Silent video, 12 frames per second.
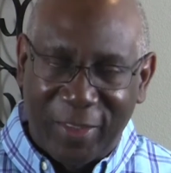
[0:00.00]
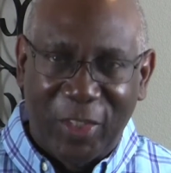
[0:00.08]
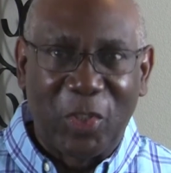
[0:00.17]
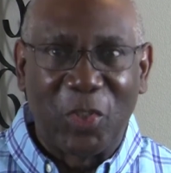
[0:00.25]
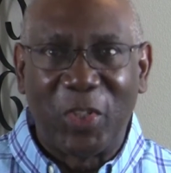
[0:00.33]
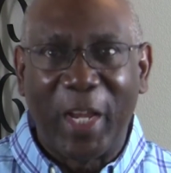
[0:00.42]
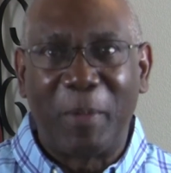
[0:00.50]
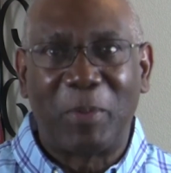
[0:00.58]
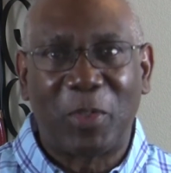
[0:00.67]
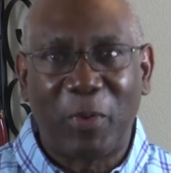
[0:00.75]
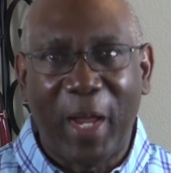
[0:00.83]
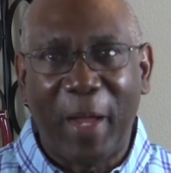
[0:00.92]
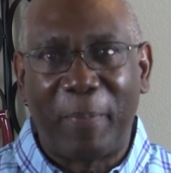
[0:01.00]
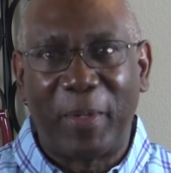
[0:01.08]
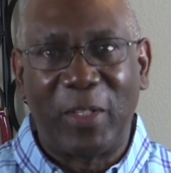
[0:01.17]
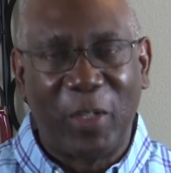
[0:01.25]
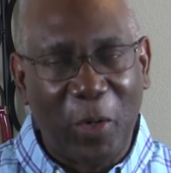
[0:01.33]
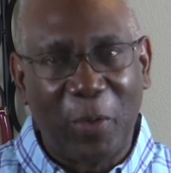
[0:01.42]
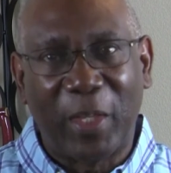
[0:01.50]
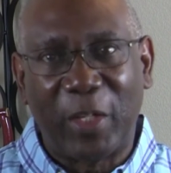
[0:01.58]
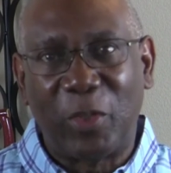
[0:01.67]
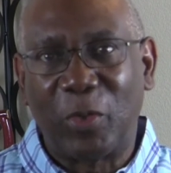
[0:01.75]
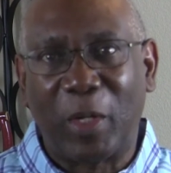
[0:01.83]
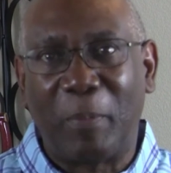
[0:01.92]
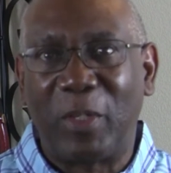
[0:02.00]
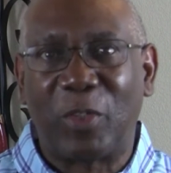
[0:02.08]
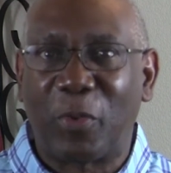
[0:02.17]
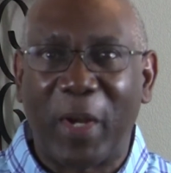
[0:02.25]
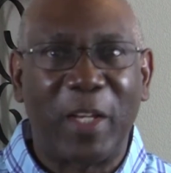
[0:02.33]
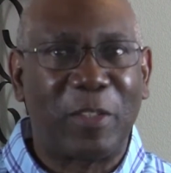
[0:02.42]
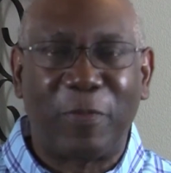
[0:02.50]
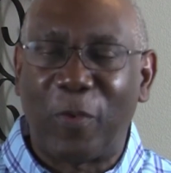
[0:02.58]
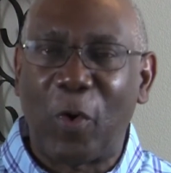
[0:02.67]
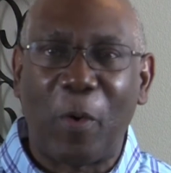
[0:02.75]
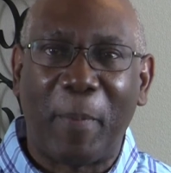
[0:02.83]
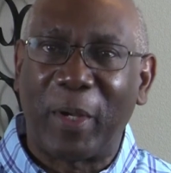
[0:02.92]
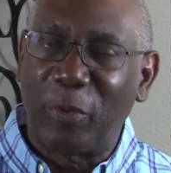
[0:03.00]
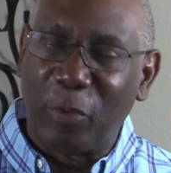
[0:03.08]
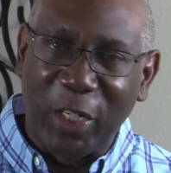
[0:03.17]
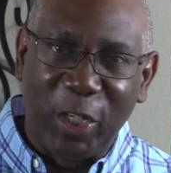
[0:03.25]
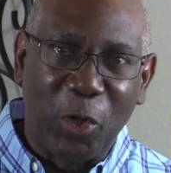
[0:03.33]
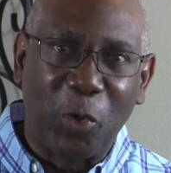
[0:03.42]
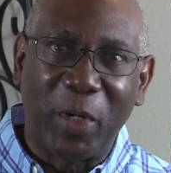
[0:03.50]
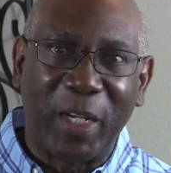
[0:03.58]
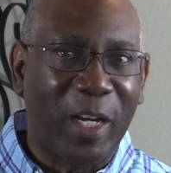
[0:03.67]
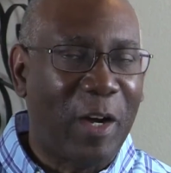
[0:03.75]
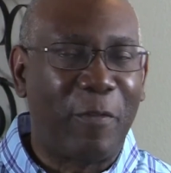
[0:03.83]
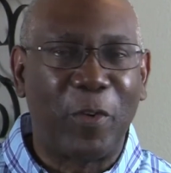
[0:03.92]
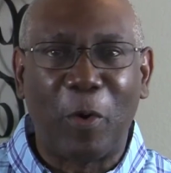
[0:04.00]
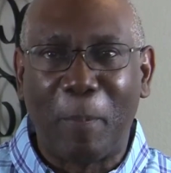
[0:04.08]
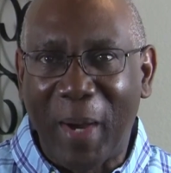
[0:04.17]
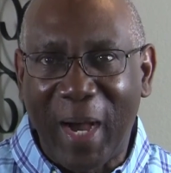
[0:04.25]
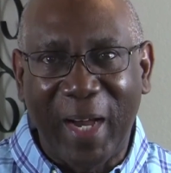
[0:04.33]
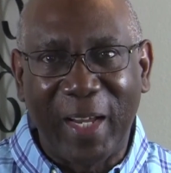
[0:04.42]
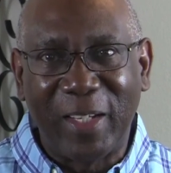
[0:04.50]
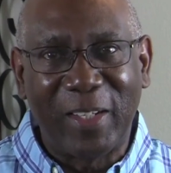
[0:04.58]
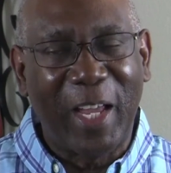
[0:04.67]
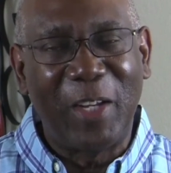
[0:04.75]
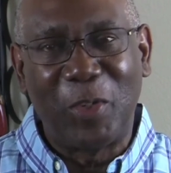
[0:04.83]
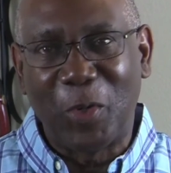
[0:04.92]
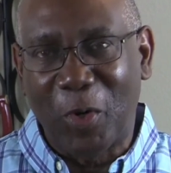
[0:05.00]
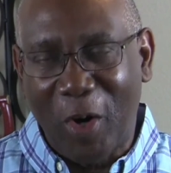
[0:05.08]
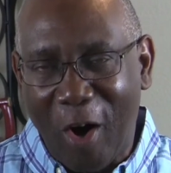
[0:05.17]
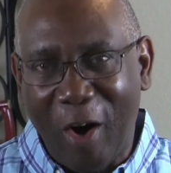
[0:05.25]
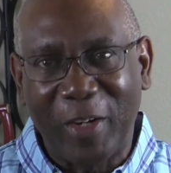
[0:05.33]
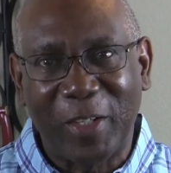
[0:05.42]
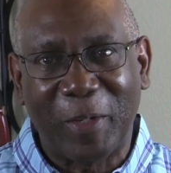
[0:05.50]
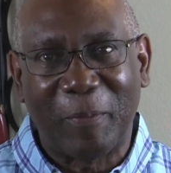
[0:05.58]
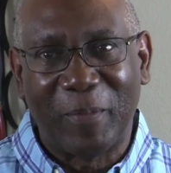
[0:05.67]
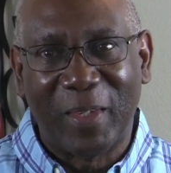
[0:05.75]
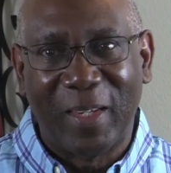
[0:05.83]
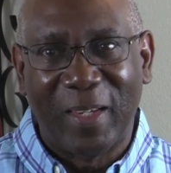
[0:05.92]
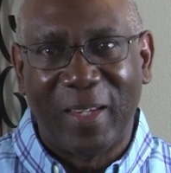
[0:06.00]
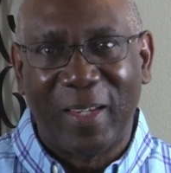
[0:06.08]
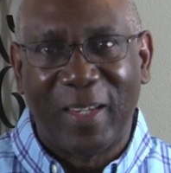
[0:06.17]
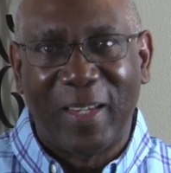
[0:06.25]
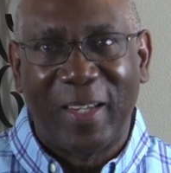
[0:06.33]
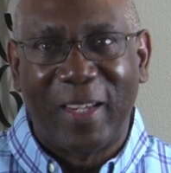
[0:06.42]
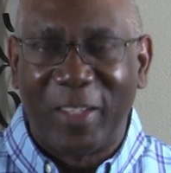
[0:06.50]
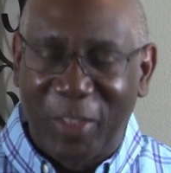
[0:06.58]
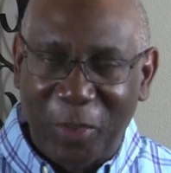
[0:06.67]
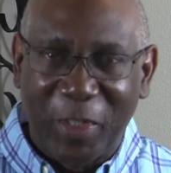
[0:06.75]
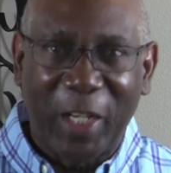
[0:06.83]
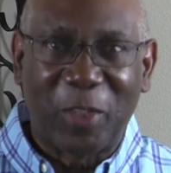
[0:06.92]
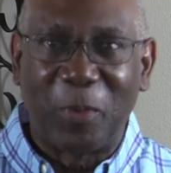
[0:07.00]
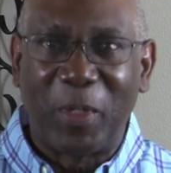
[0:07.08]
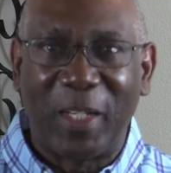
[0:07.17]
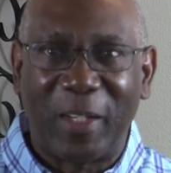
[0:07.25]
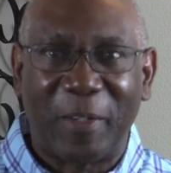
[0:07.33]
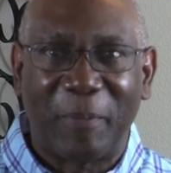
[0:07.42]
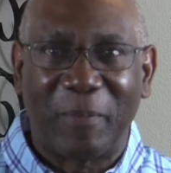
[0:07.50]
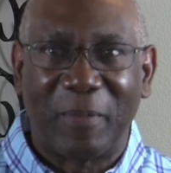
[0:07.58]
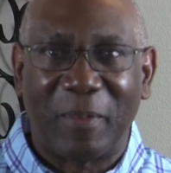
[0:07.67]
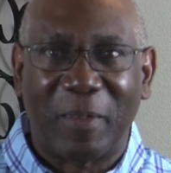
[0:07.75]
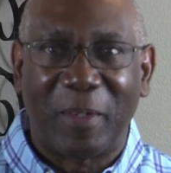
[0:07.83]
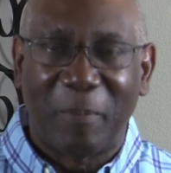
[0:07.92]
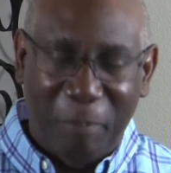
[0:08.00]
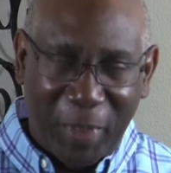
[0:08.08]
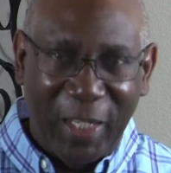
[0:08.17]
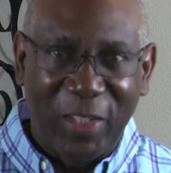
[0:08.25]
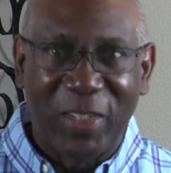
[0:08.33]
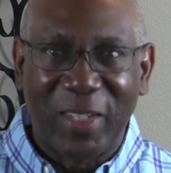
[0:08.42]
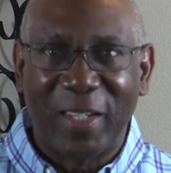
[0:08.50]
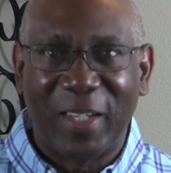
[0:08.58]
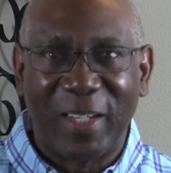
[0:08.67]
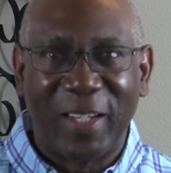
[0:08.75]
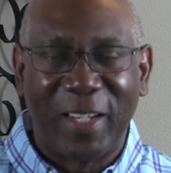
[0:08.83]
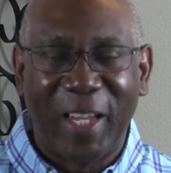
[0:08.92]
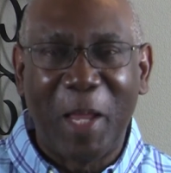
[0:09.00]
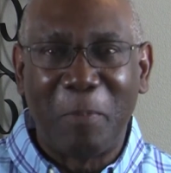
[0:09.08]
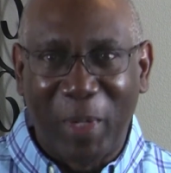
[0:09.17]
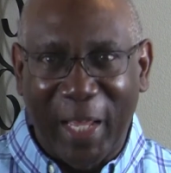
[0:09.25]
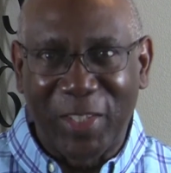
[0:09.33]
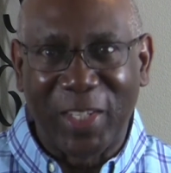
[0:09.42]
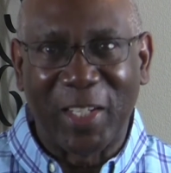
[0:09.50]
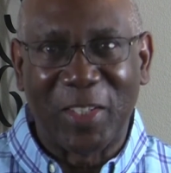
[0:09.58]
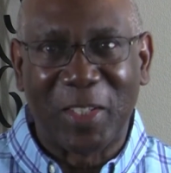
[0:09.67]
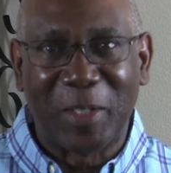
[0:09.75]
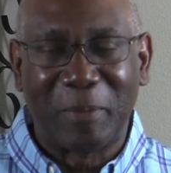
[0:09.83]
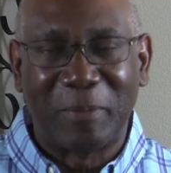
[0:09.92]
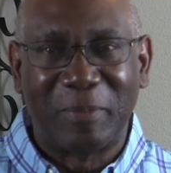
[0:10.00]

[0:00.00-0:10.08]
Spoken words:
This is James Trapp, and know that you can be transformed by the renewing of your mind and your heart. Till next week, peace and blessings.